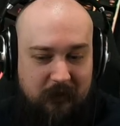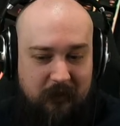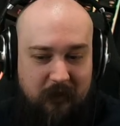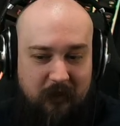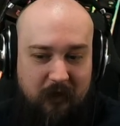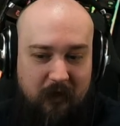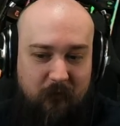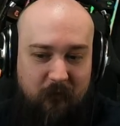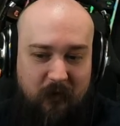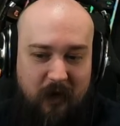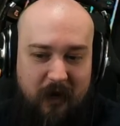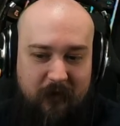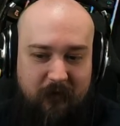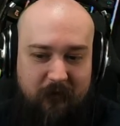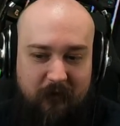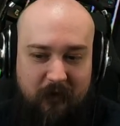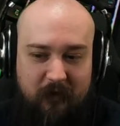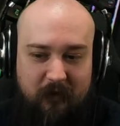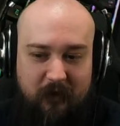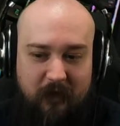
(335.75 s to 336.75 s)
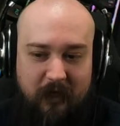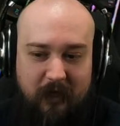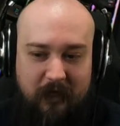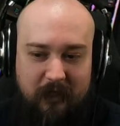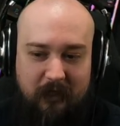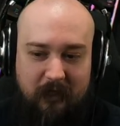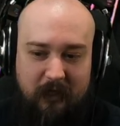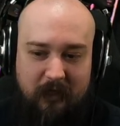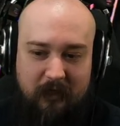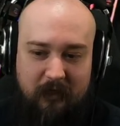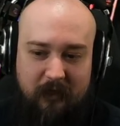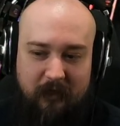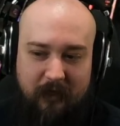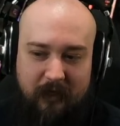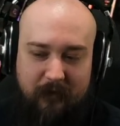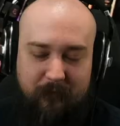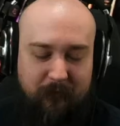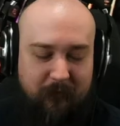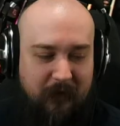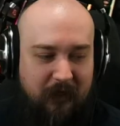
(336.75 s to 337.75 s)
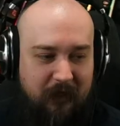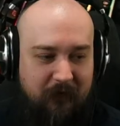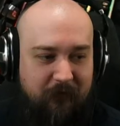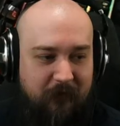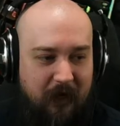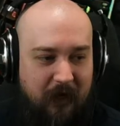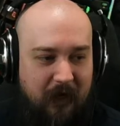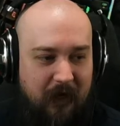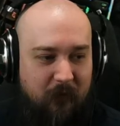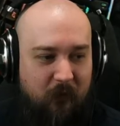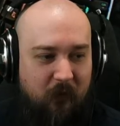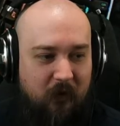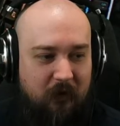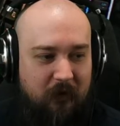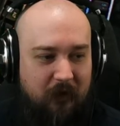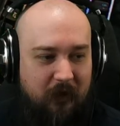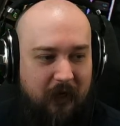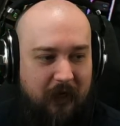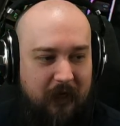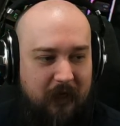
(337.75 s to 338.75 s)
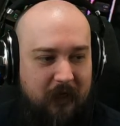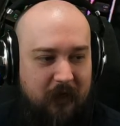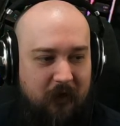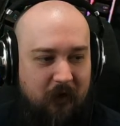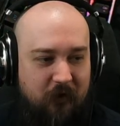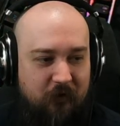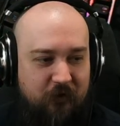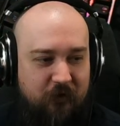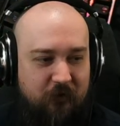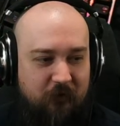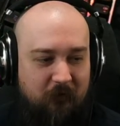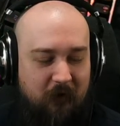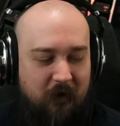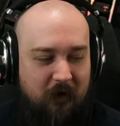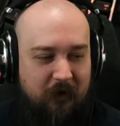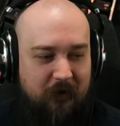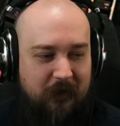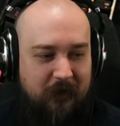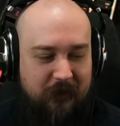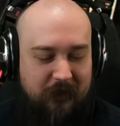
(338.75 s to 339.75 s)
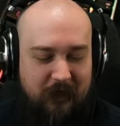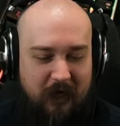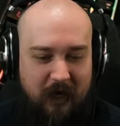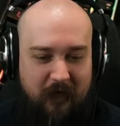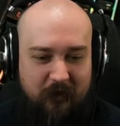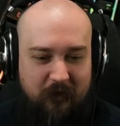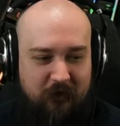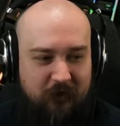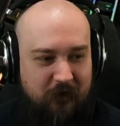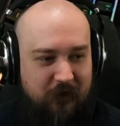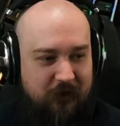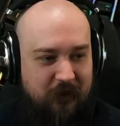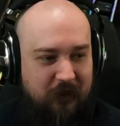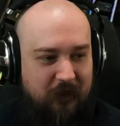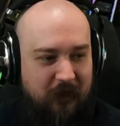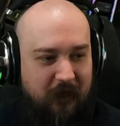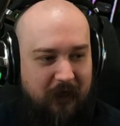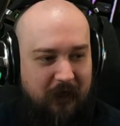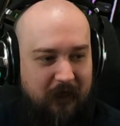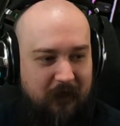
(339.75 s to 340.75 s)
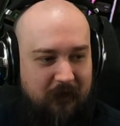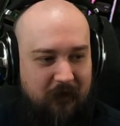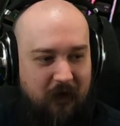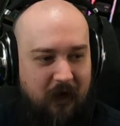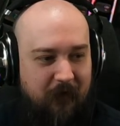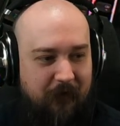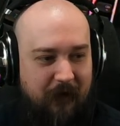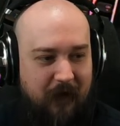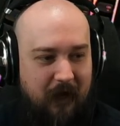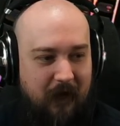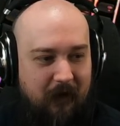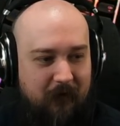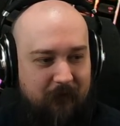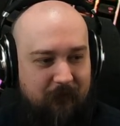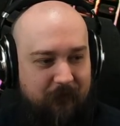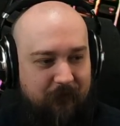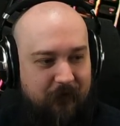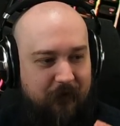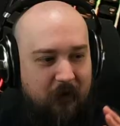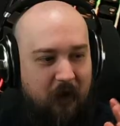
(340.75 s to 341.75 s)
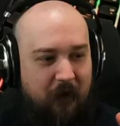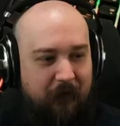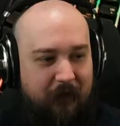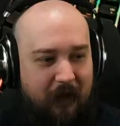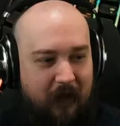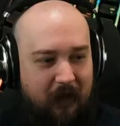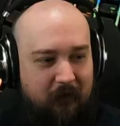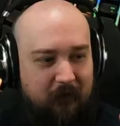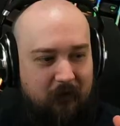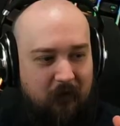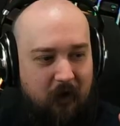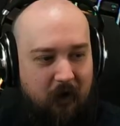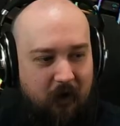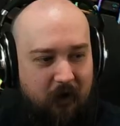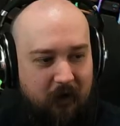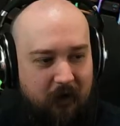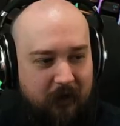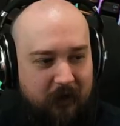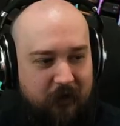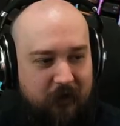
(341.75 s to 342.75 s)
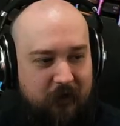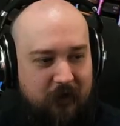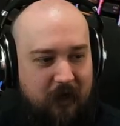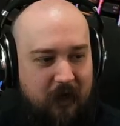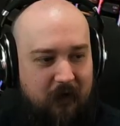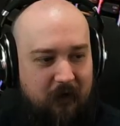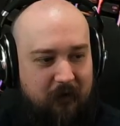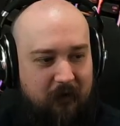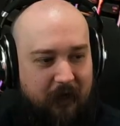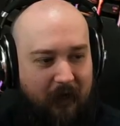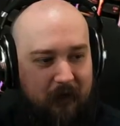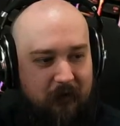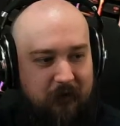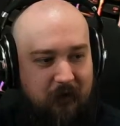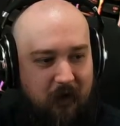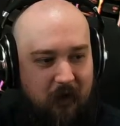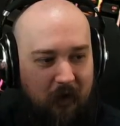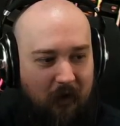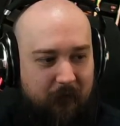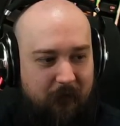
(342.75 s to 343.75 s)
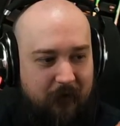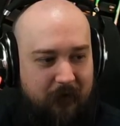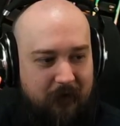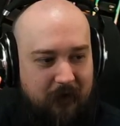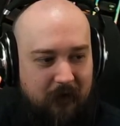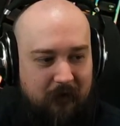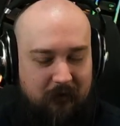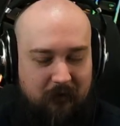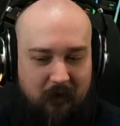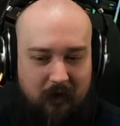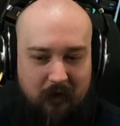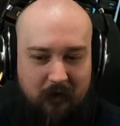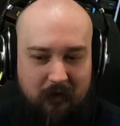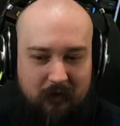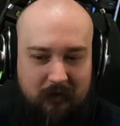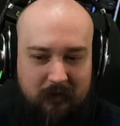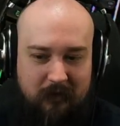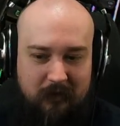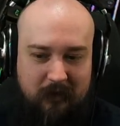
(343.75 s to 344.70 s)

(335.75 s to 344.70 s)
Rather than like in like a minivan where like your trunk is kind of just like not that long. It's kind of like tall, but not long.